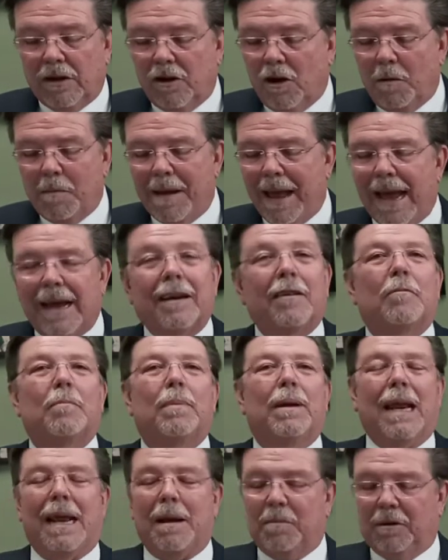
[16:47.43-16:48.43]
no man
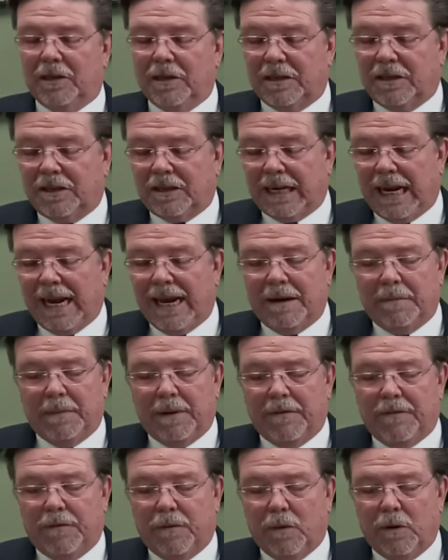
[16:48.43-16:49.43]
hath been able to stand
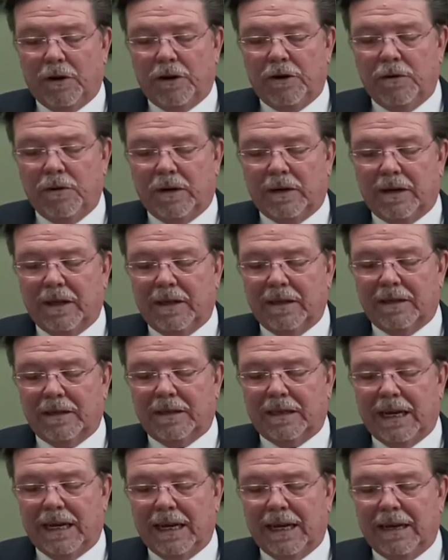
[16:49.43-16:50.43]
before you unto
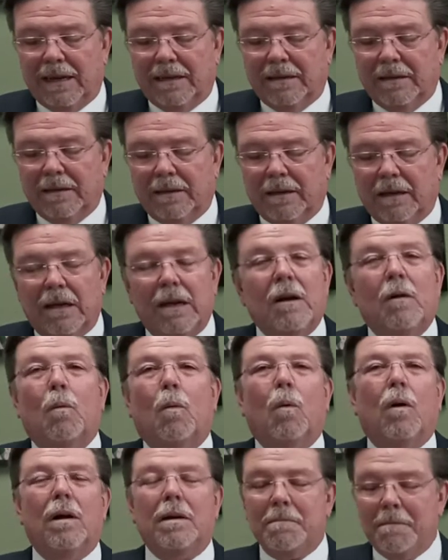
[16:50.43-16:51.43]
this day.
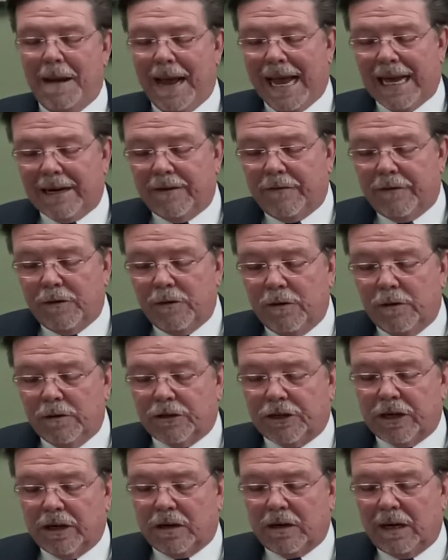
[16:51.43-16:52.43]
One man of
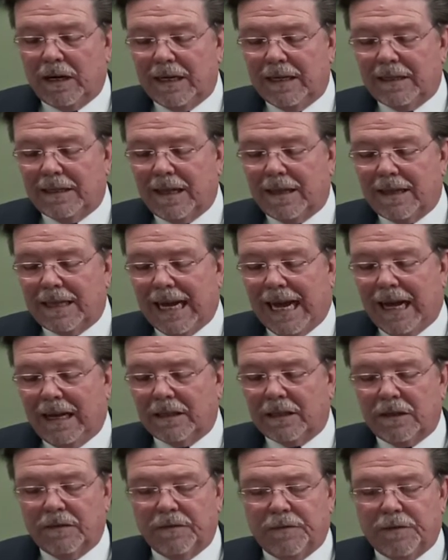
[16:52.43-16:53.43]
you shall cleanse a
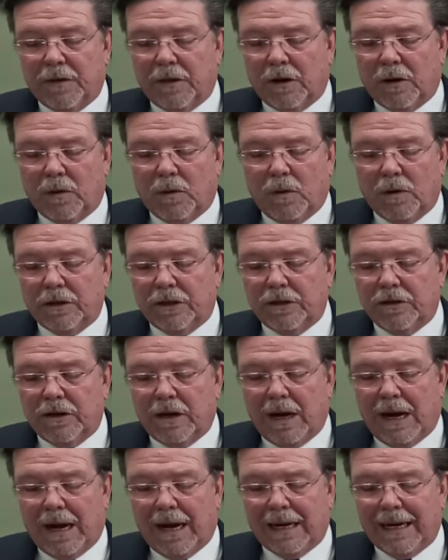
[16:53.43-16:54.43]
thousand for the Lord your
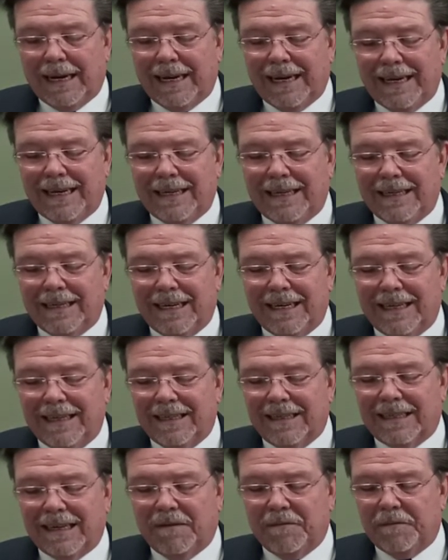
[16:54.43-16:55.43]
God. He it
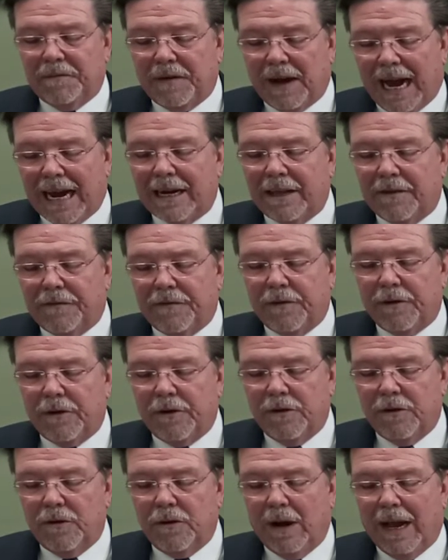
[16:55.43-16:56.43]
is that fighteth for
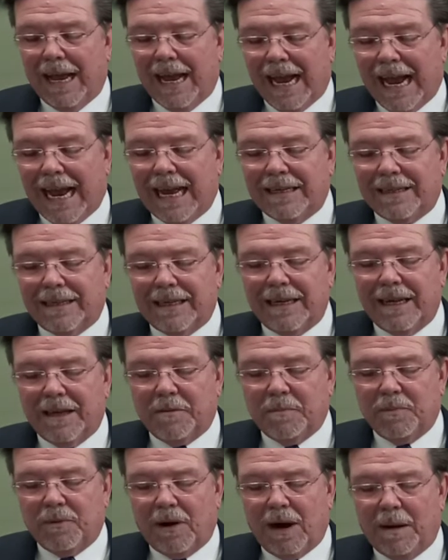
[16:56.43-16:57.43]
you as he
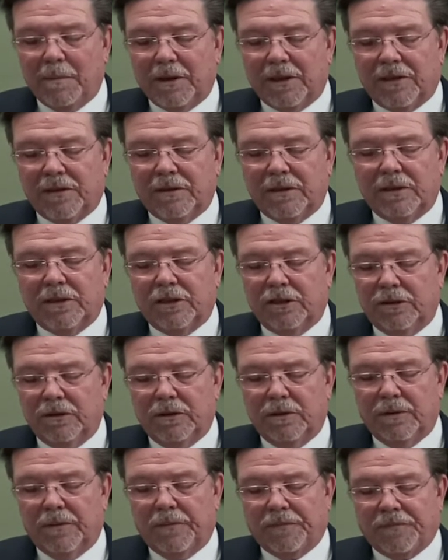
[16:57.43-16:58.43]
hath promised
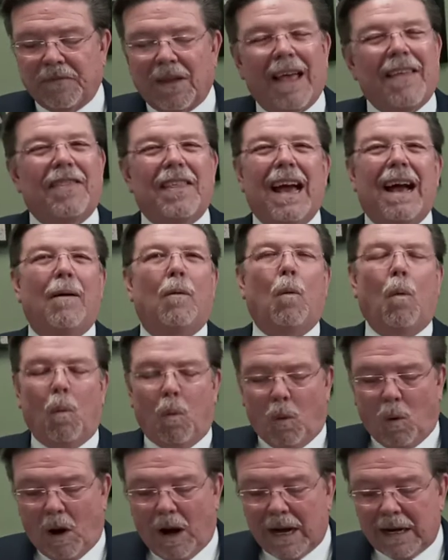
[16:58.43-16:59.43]
you. That
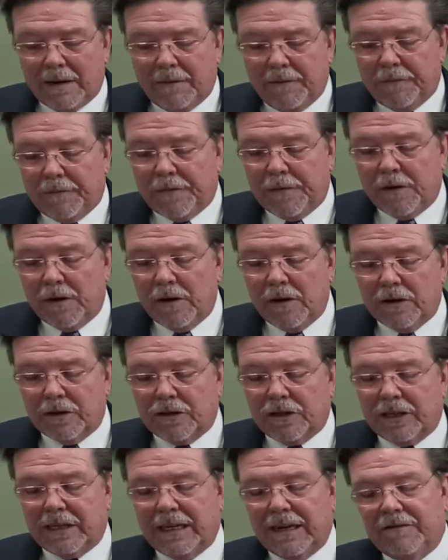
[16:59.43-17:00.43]
one
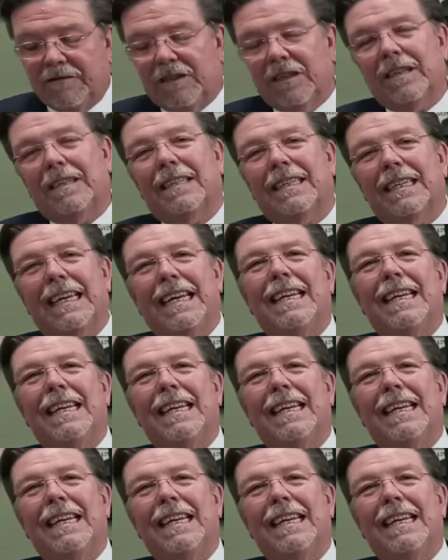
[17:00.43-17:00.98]
verse gives us